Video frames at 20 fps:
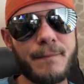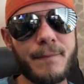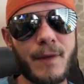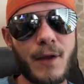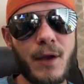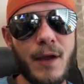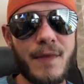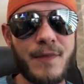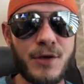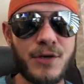
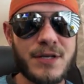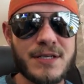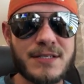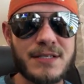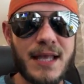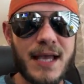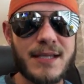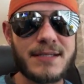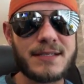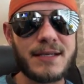And they're
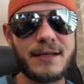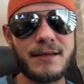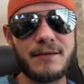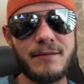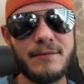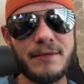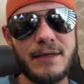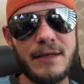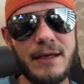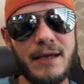dyslexic,
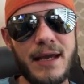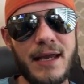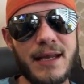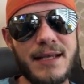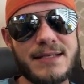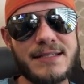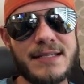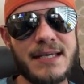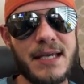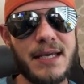and a
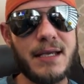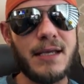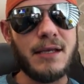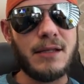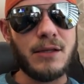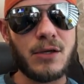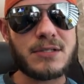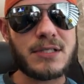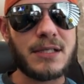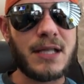Z
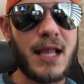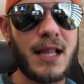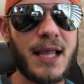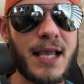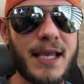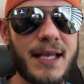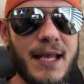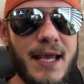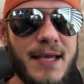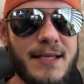looks a lot like
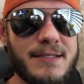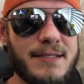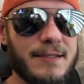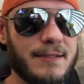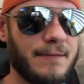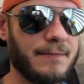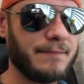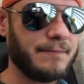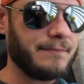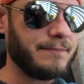an S,
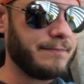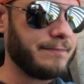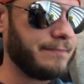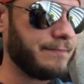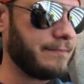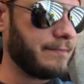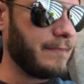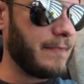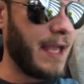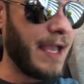
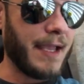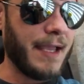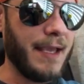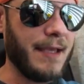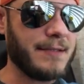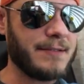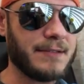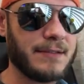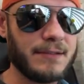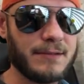I
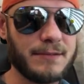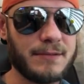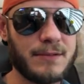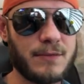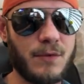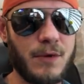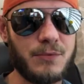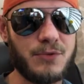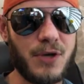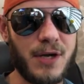guess. That's
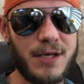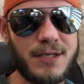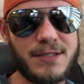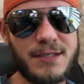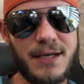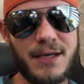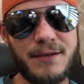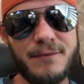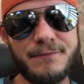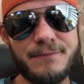what I'm trying to
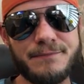say.